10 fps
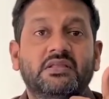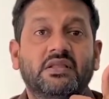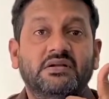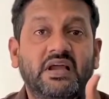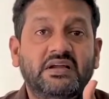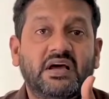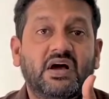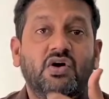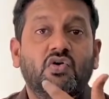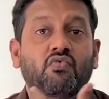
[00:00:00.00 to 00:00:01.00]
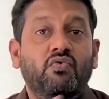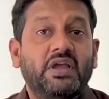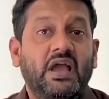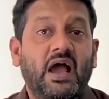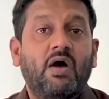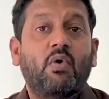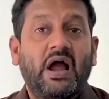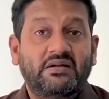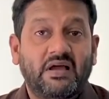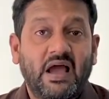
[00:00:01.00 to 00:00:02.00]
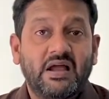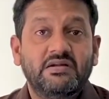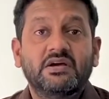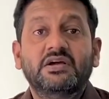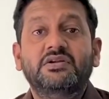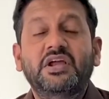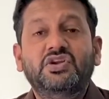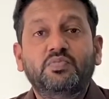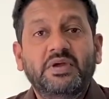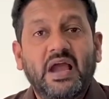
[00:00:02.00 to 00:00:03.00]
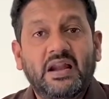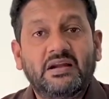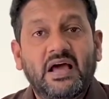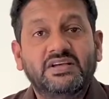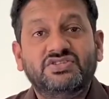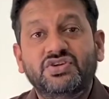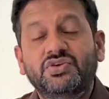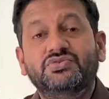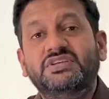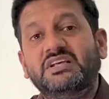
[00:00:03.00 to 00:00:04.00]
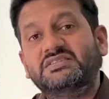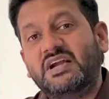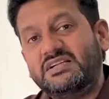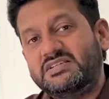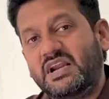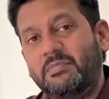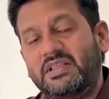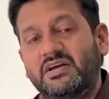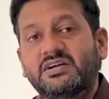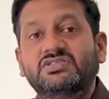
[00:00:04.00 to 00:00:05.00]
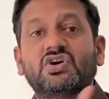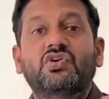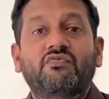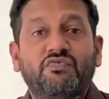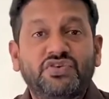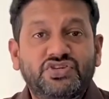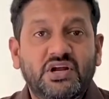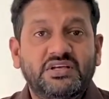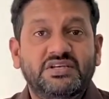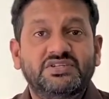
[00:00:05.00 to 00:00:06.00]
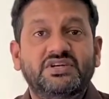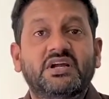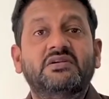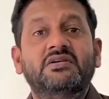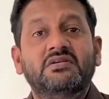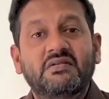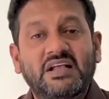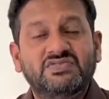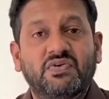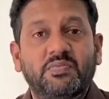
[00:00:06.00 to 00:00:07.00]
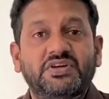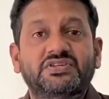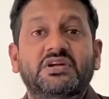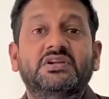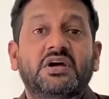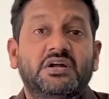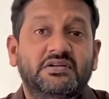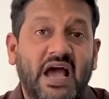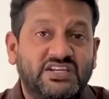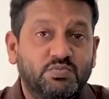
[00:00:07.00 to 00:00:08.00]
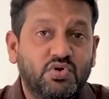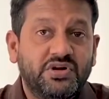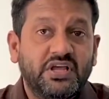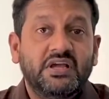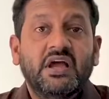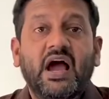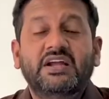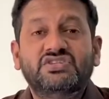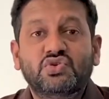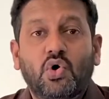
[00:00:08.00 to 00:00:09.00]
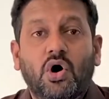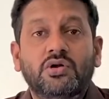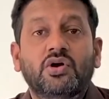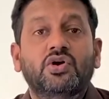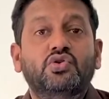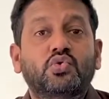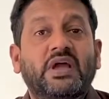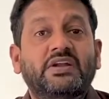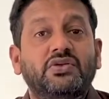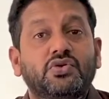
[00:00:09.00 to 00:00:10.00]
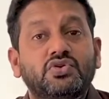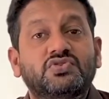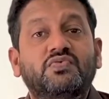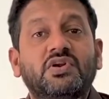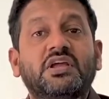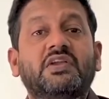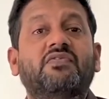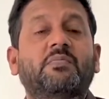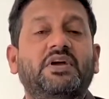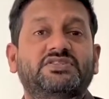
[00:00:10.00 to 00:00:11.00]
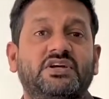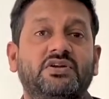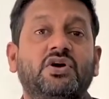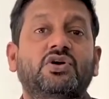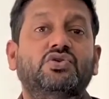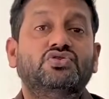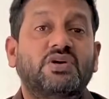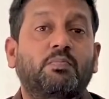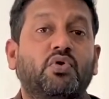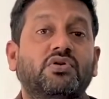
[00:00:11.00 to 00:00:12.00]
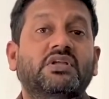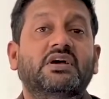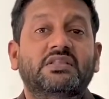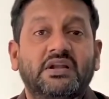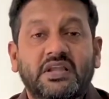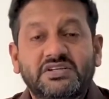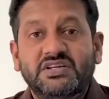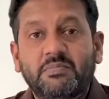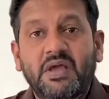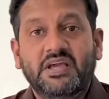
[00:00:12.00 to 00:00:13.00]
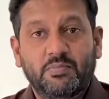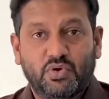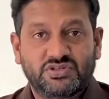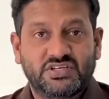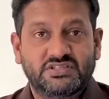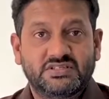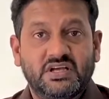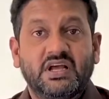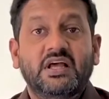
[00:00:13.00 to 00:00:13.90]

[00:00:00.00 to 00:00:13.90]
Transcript: the data we have at hand need to be analyzed using statistical methods, visualization, transformation, dashboarding, and so on to get useful information to support the decision-making process.